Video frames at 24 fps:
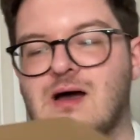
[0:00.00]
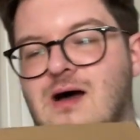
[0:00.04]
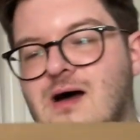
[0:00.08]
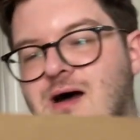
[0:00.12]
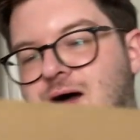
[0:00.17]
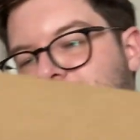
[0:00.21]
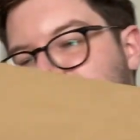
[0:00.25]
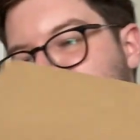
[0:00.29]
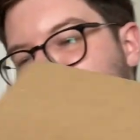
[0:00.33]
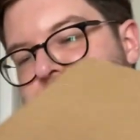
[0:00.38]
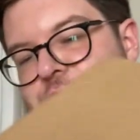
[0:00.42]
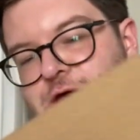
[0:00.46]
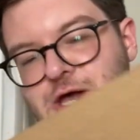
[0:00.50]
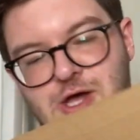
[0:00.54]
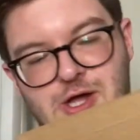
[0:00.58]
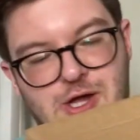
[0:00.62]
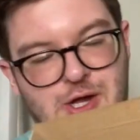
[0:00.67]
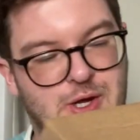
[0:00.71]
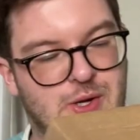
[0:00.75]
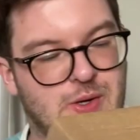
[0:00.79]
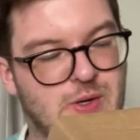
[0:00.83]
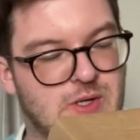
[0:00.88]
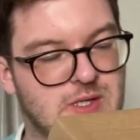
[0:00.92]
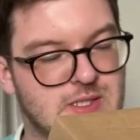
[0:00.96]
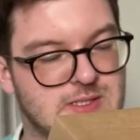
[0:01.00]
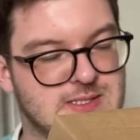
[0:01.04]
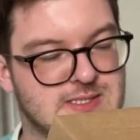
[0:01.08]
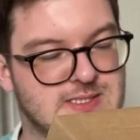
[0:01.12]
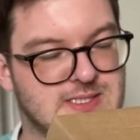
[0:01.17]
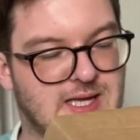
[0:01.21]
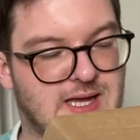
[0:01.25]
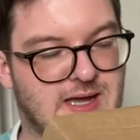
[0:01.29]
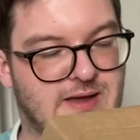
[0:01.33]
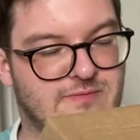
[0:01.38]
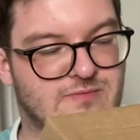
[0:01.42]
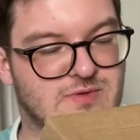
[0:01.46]
I know, does it
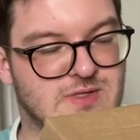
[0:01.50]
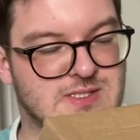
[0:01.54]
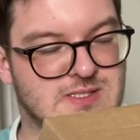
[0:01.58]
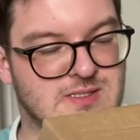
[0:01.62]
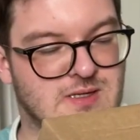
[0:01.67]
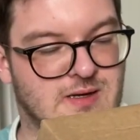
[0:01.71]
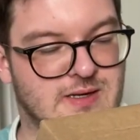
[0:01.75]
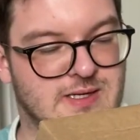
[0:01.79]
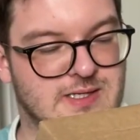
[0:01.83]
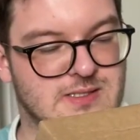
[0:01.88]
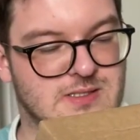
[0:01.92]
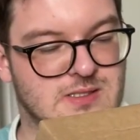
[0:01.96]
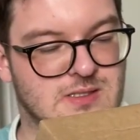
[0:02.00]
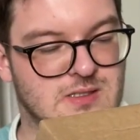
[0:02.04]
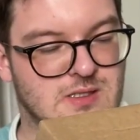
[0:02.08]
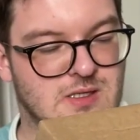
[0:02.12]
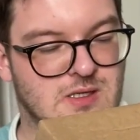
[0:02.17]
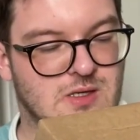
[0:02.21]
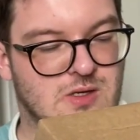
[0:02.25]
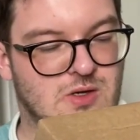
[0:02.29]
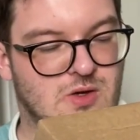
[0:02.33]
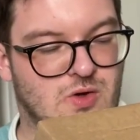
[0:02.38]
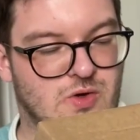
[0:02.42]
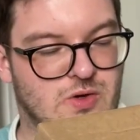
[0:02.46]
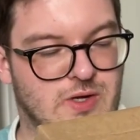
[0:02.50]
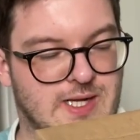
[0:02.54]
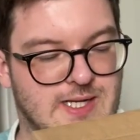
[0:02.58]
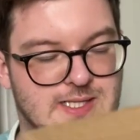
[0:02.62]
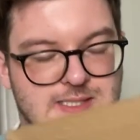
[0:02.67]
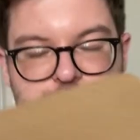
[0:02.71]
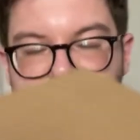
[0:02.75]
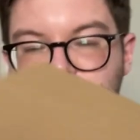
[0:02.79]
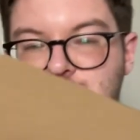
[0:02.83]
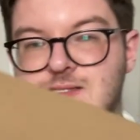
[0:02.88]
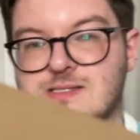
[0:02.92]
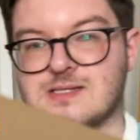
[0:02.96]
have the side on
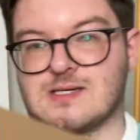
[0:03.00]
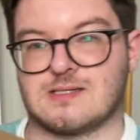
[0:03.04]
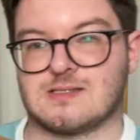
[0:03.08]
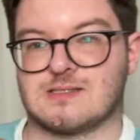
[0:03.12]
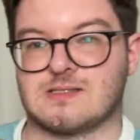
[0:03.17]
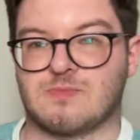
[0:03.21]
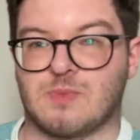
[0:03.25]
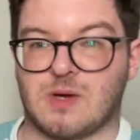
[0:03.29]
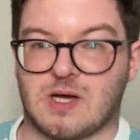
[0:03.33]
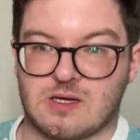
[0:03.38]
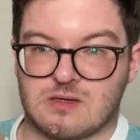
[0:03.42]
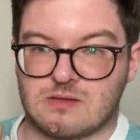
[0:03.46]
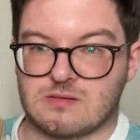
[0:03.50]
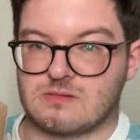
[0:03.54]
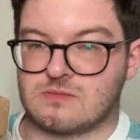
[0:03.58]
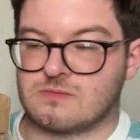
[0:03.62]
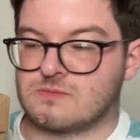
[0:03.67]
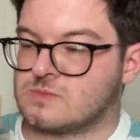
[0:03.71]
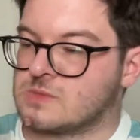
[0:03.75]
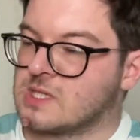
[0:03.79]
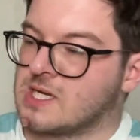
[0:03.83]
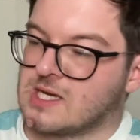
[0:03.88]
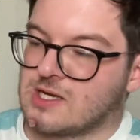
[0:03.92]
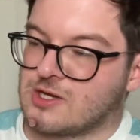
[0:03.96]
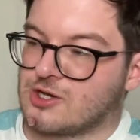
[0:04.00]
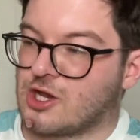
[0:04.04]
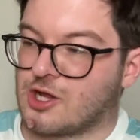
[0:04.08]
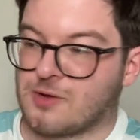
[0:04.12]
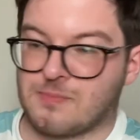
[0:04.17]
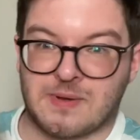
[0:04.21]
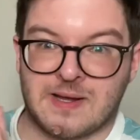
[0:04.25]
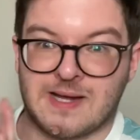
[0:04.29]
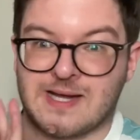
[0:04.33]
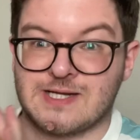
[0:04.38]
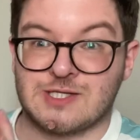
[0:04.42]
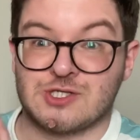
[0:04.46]
it? It does, but no
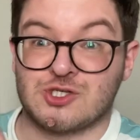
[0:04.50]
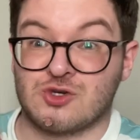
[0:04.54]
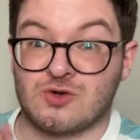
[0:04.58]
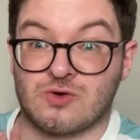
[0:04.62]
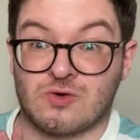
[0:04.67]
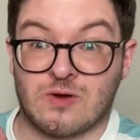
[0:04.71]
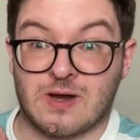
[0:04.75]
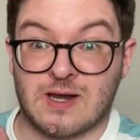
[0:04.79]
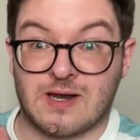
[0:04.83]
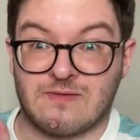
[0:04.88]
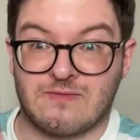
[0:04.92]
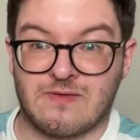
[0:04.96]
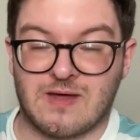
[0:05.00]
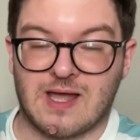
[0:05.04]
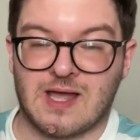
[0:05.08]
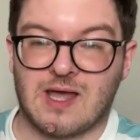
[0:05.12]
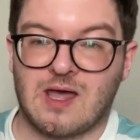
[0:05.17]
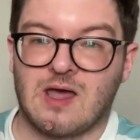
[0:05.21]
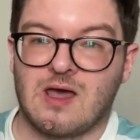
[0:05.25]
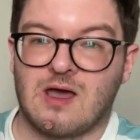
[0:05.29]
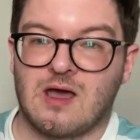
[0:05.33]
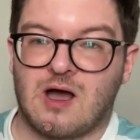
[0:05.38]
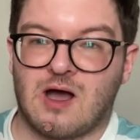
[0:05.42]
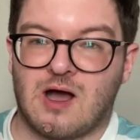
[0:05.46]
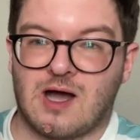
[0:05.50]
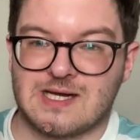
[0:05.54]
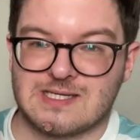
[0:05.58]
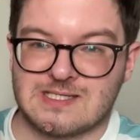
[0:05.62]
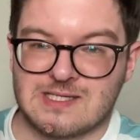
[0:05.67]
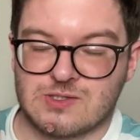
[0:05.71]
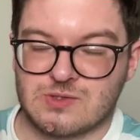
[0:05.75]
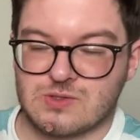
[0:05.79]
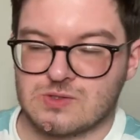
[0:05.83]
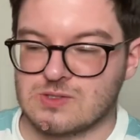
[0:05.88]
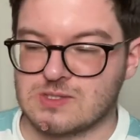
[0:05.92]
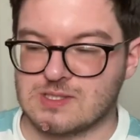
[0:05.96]
picture or anything. I did
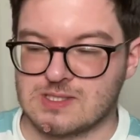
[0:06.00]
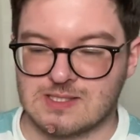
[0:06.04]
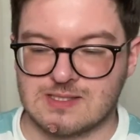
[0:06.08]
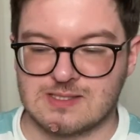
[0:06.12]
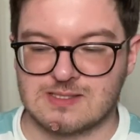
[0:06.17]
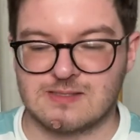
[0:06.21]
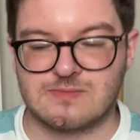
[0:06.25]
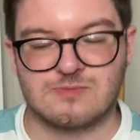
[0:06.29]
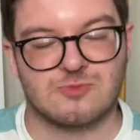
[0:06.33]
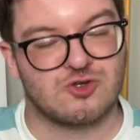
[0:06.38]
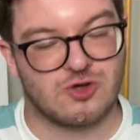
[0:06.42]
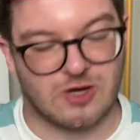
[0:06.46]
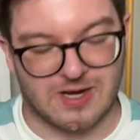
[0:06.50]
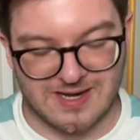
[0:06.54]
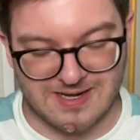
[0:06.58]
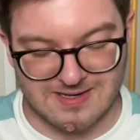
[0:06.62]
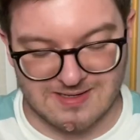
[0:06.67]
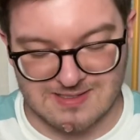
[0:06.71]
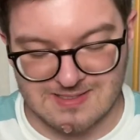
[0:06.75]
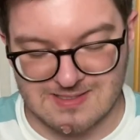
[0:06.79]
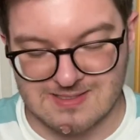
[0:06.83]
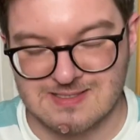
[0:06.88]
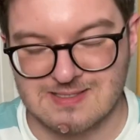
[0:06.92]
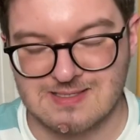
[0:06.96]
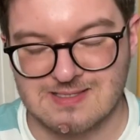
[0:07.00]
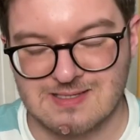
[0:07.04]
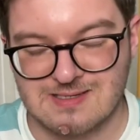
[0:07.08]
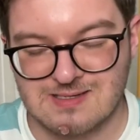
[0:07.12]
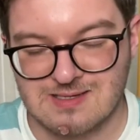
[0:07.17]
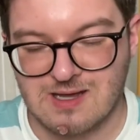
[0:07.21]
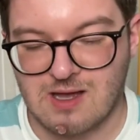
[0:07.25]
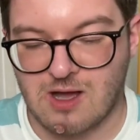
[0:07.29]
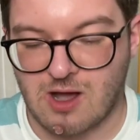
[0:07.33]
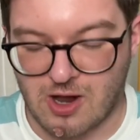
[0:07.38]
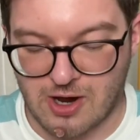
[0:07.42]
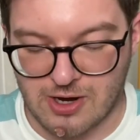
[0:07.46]
order some trainers,
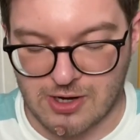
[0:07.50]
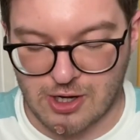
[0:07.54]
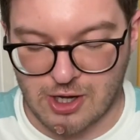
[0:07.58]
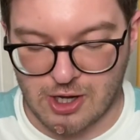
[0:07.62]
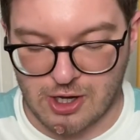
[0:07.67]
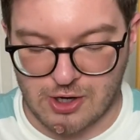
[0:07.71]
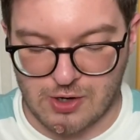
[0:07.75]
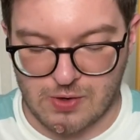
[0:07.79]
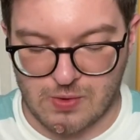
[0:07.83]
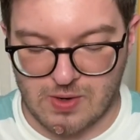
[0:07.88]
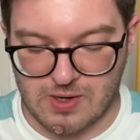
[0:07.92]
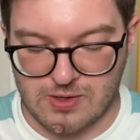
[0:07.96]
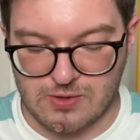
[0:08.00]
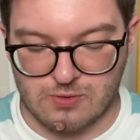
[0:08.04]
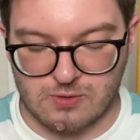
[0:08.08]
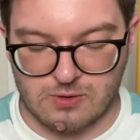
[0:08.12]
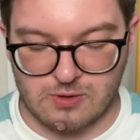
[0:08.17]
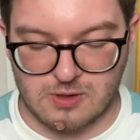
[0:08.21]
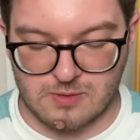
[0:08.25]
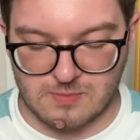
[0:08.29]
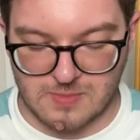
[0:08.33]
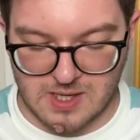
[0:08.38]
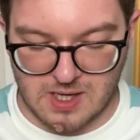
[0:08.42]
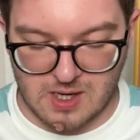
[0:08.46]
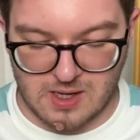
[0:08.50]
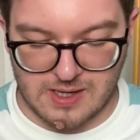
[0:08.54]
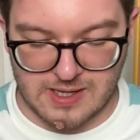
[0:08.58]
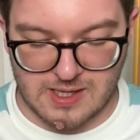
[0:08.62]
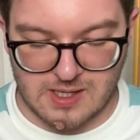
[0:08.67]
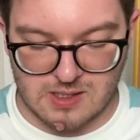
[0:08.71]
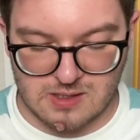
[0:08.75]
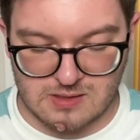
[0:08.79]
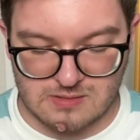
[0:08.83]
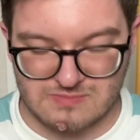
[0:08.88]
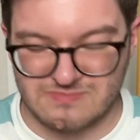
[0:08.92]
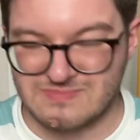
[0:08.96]
I know, and you're gonna be
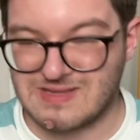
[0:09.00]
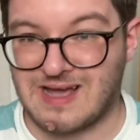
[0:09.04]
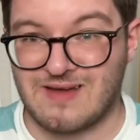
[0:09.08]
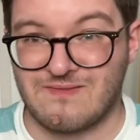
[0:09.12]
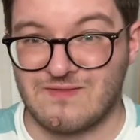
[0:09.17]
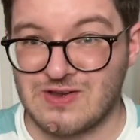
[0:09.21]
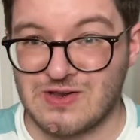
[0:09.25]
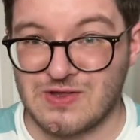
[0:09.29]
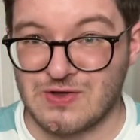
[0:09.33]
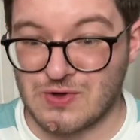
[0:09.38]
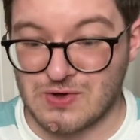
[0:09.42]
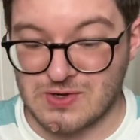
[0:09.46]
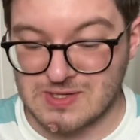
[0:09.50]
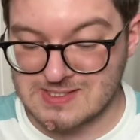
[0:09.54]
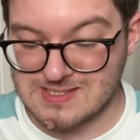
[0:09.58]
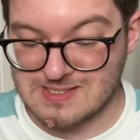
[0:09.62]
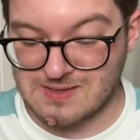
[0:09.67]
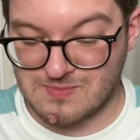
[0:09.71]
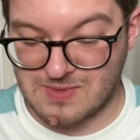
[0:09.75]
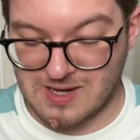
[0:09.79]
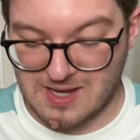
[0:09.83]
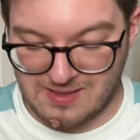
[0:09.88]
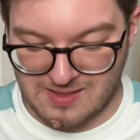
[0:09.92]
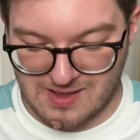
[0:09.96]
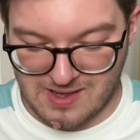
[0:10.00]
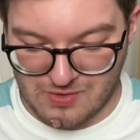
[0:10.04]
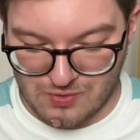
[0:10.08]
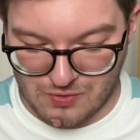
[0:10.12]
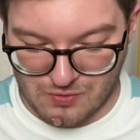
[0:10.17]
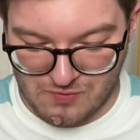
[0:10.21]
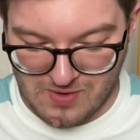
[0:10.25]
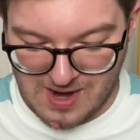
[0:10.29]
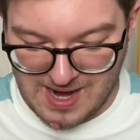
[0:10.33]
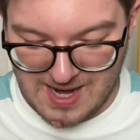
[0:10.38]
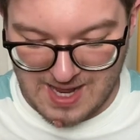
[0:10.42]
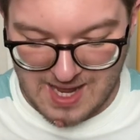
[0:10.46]
like, haven't you got some like that
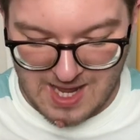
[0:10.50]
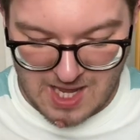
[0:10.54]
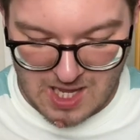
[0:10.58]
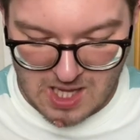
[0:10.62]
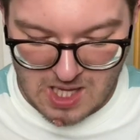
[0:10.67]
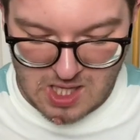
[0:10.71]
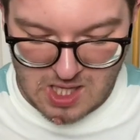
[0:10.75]
already?